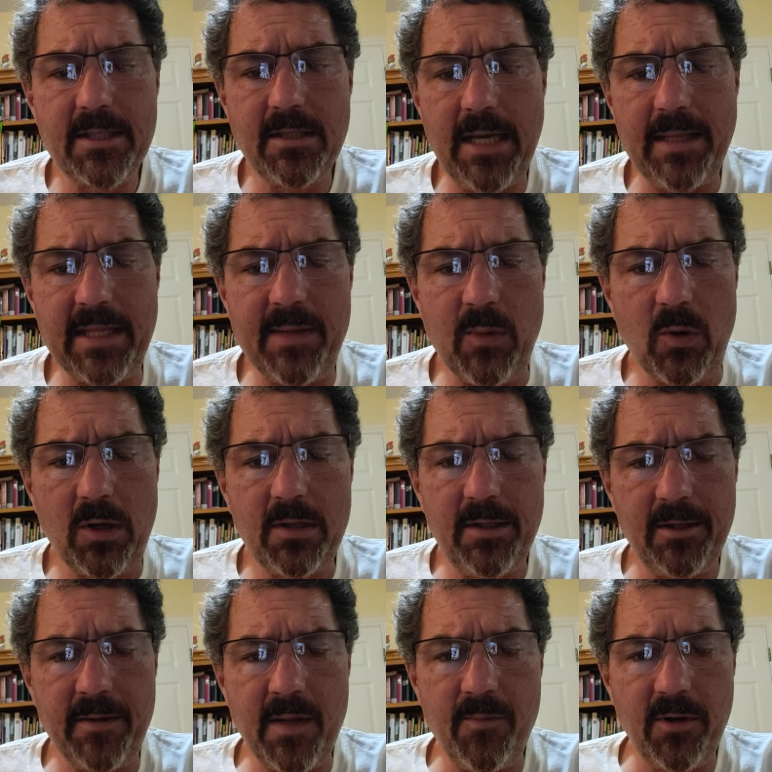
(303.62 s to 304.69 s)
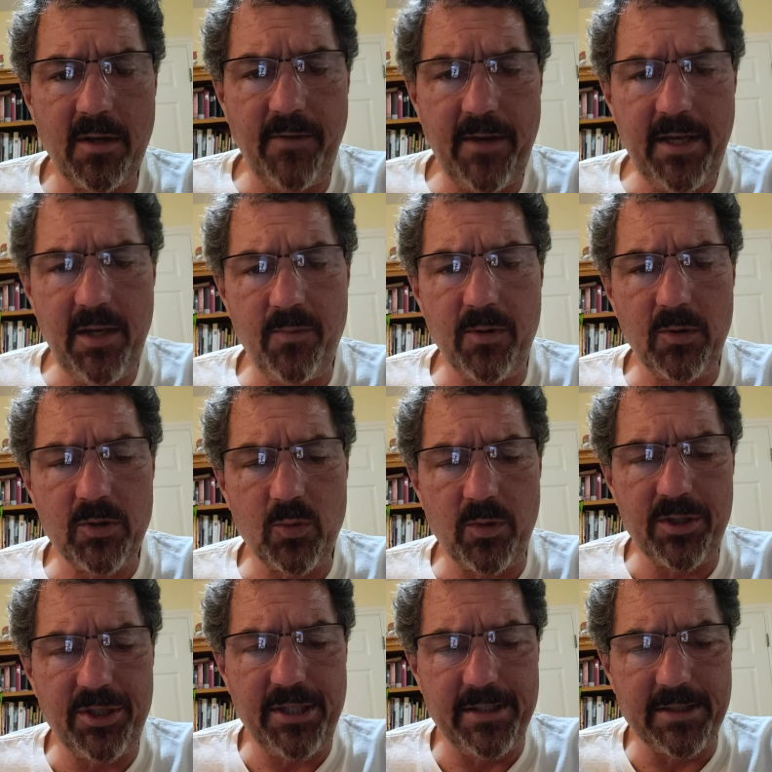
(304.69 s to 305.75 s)
slightly more clear in the book of Hebrews
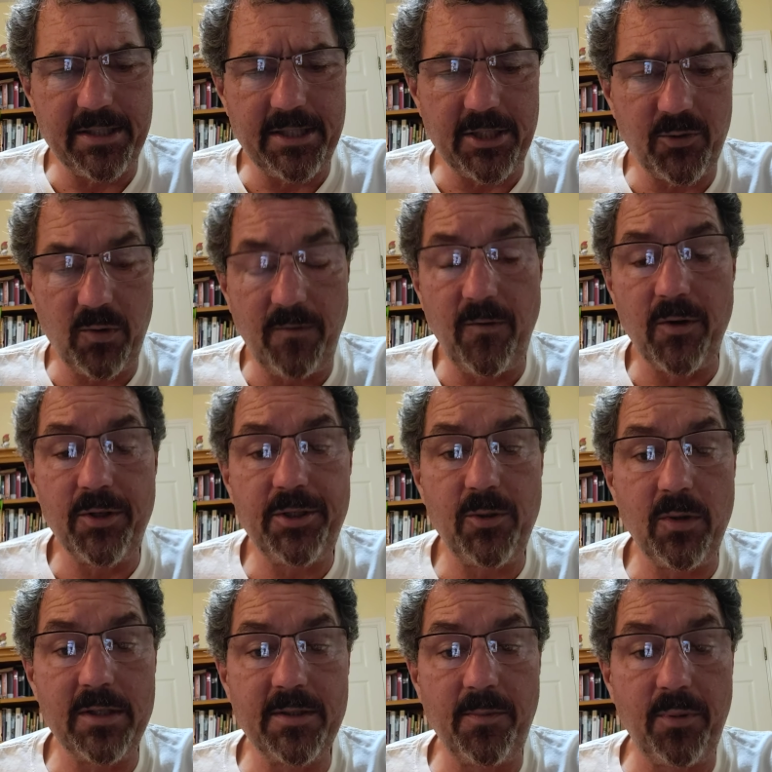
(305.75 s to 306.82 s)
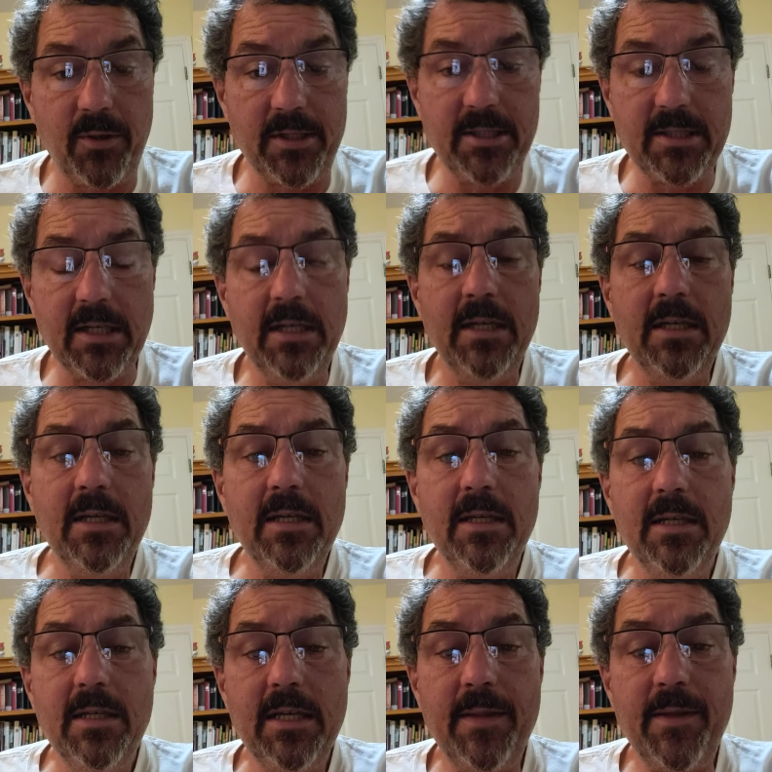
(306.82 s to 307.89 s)
when Jesus is referred to as a priest
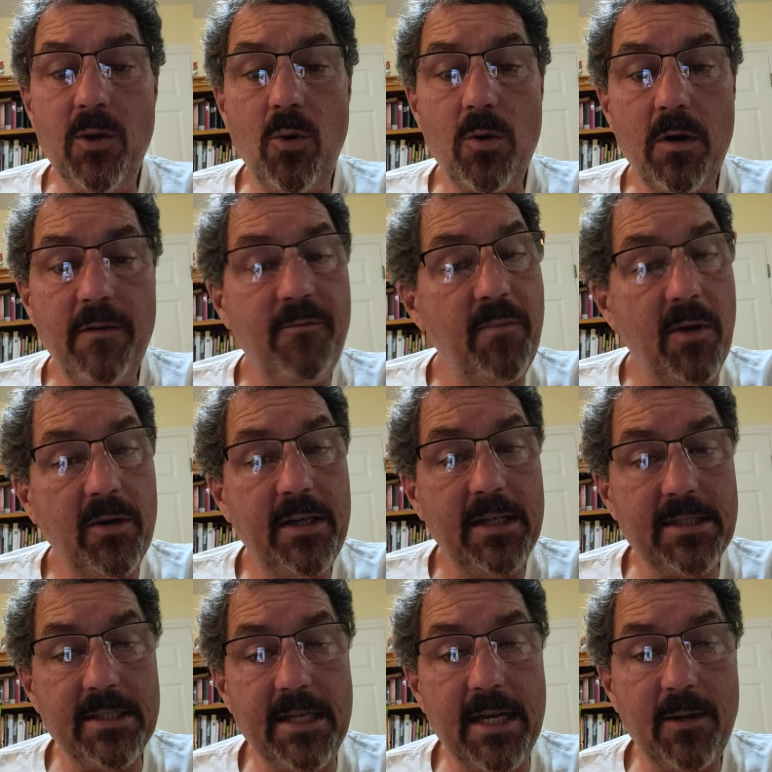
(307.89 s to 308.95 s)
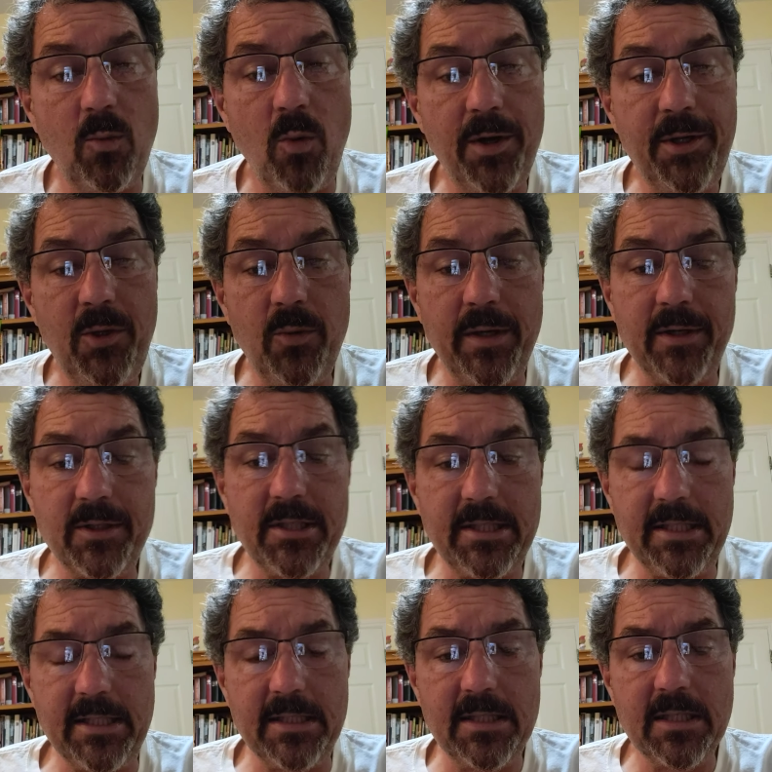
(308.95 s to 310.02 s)
in the order of Melchizedek, one who
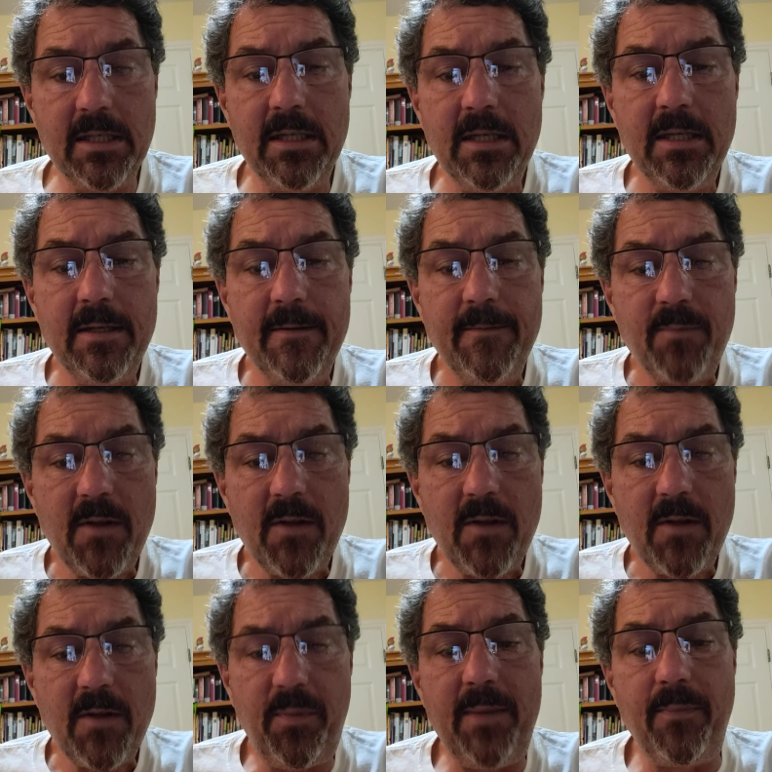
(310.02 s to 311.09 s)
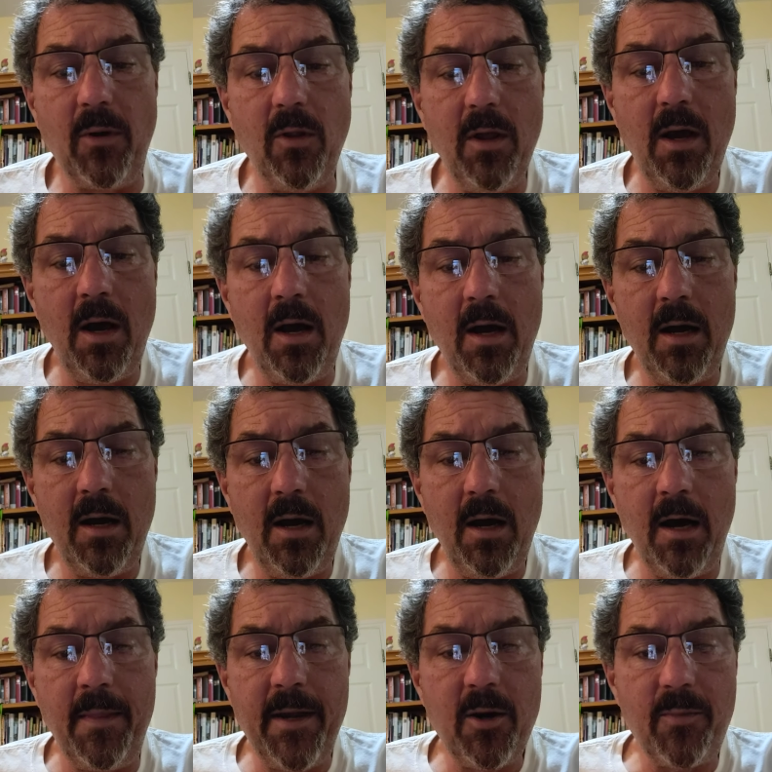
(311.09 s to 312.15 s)
intercedes for the people uh,
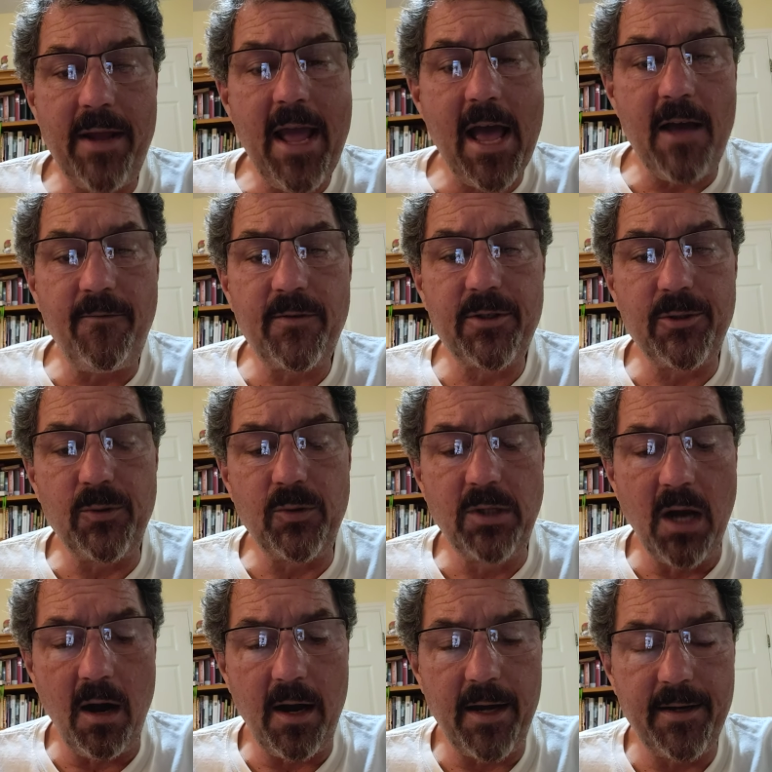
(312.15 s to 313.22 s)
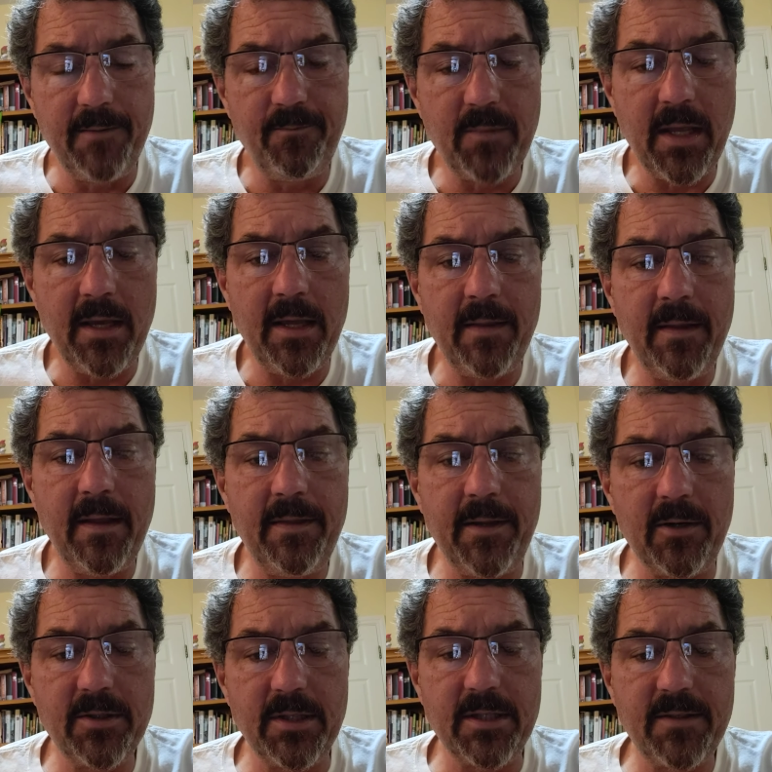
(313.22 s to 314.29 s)
on their behalf to God. And
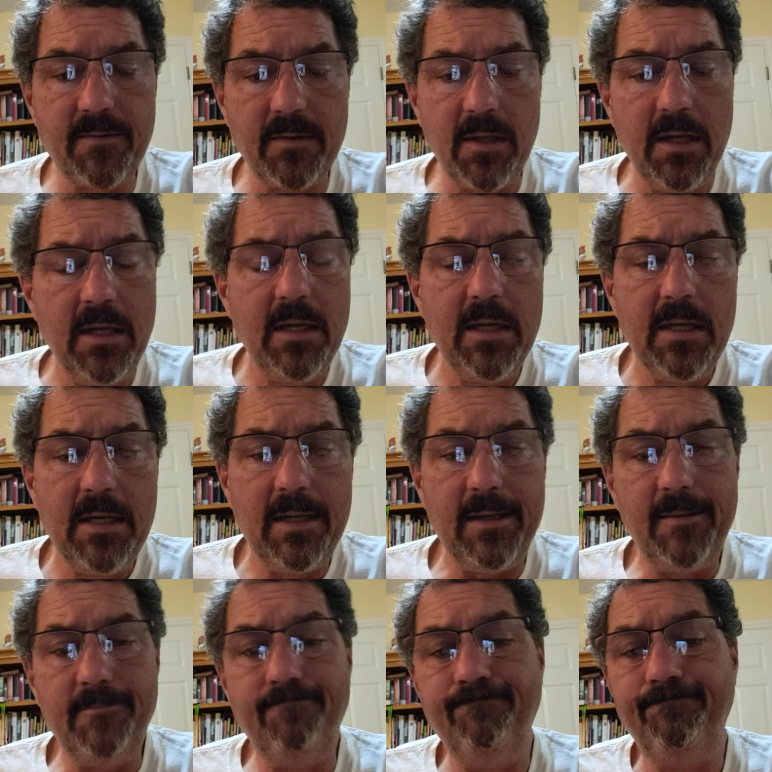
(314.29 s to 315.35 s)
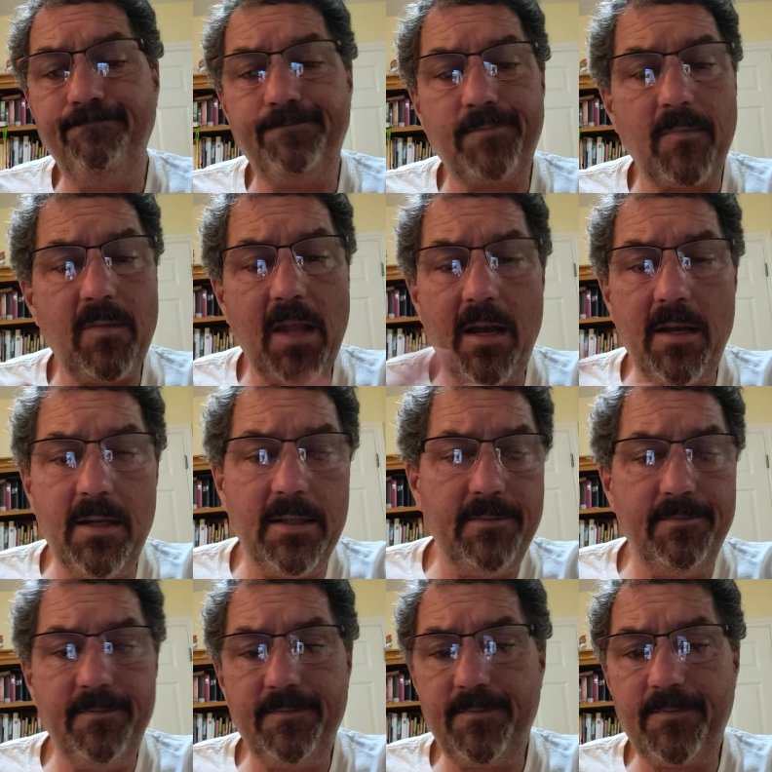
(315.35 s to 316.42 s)
there's this um,
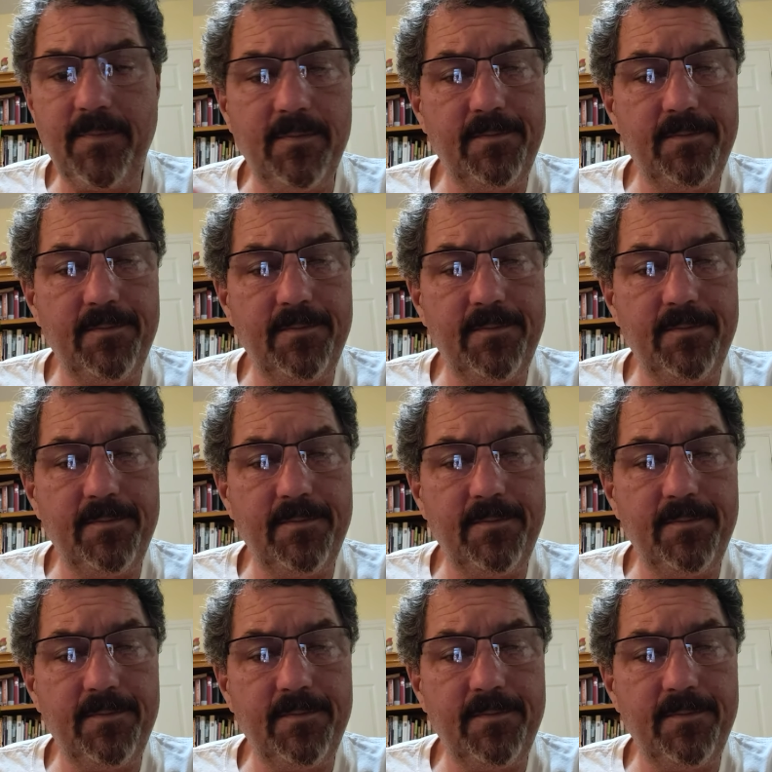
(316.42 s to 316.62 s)
um,